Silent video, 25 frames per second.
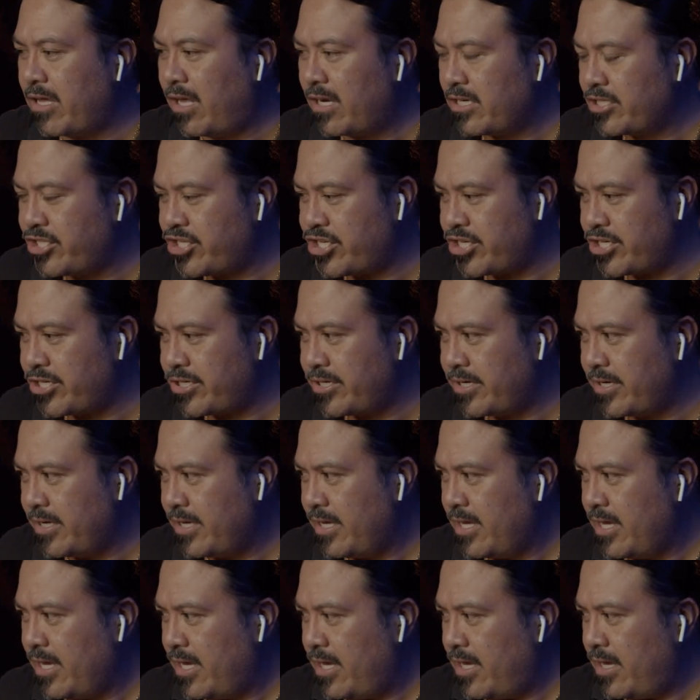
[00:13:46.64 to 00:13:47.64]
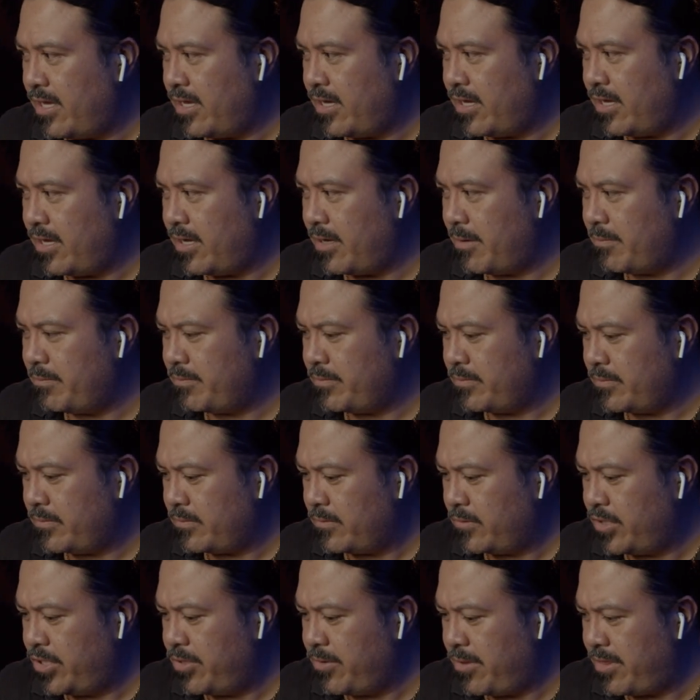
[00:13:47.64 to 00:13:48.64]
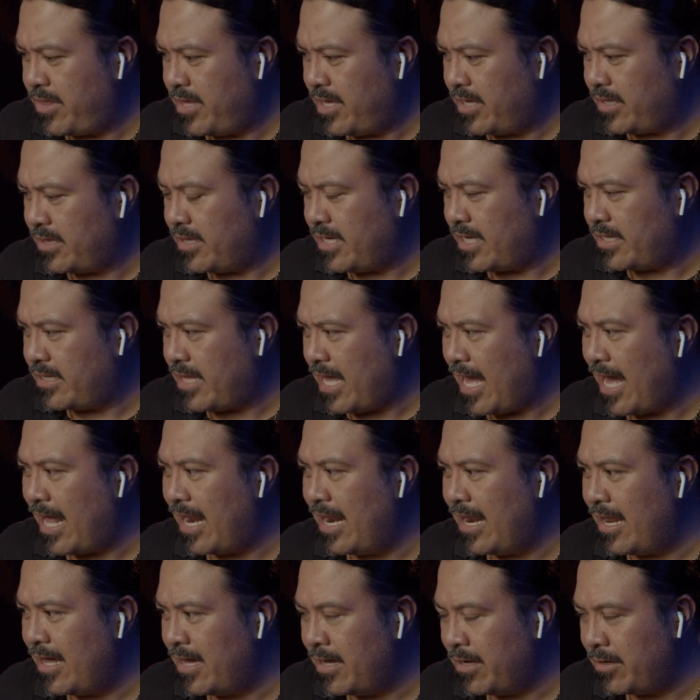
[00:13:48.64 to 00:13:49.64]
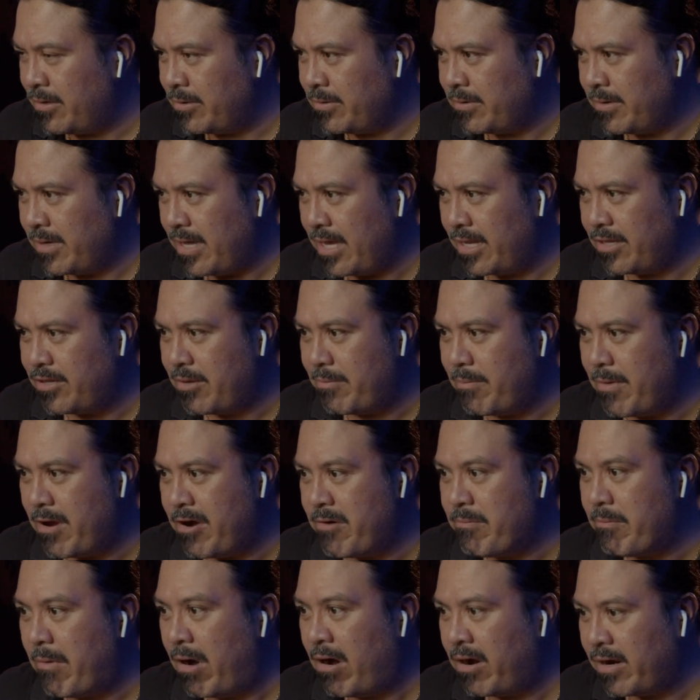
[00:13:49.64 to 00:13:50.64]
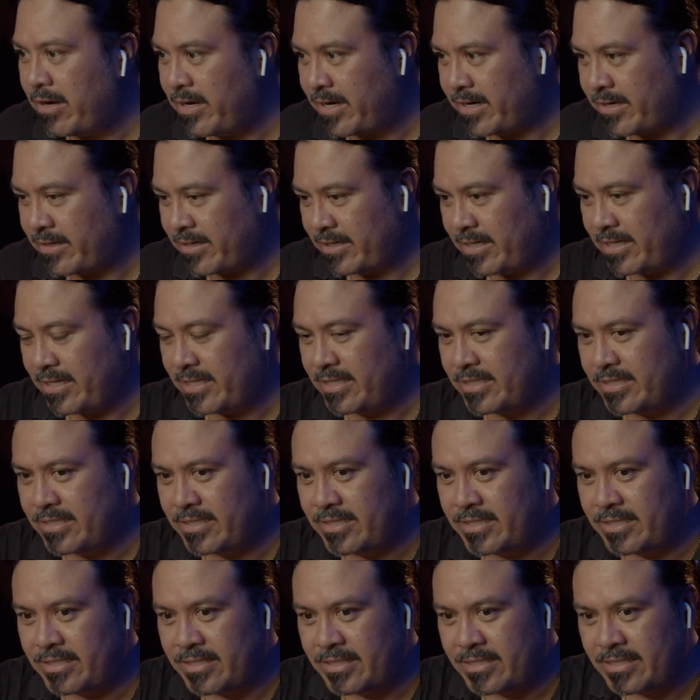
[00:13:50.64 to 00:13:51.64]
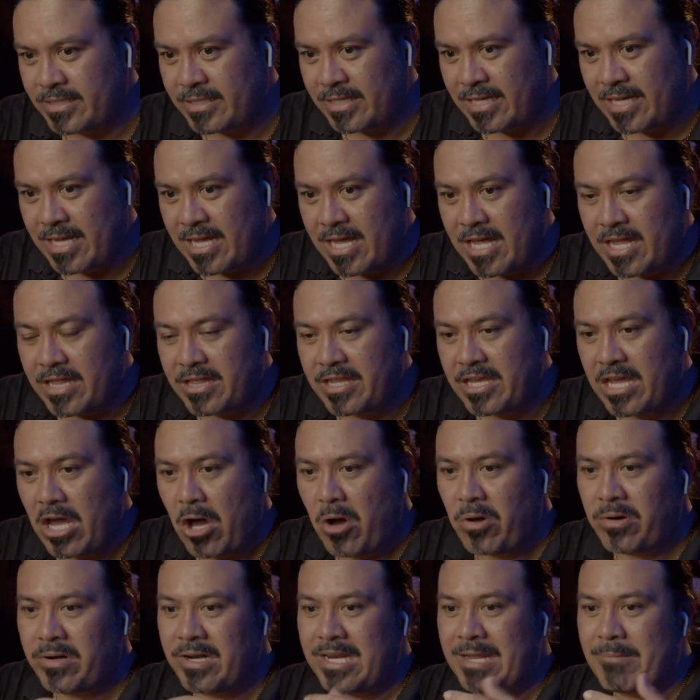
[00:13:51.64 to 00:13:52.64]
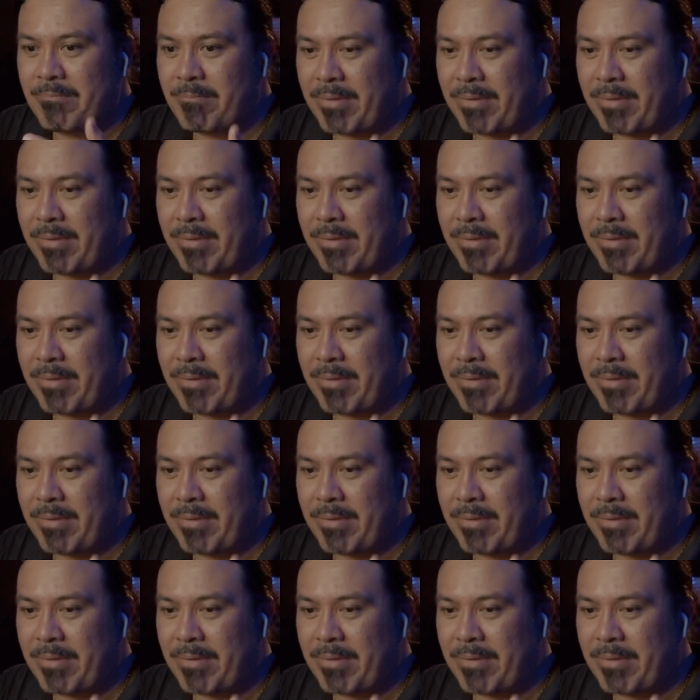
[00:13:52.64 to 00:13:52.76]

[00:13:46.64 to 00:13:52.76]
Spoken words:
culture, do you think that Halau and the Merrie Monarch is the only